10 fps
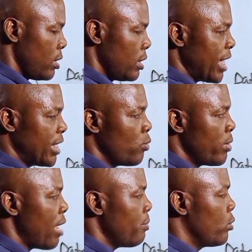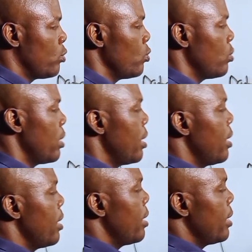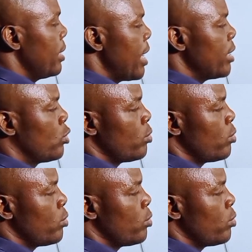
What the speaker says: Static will now be 2. Then it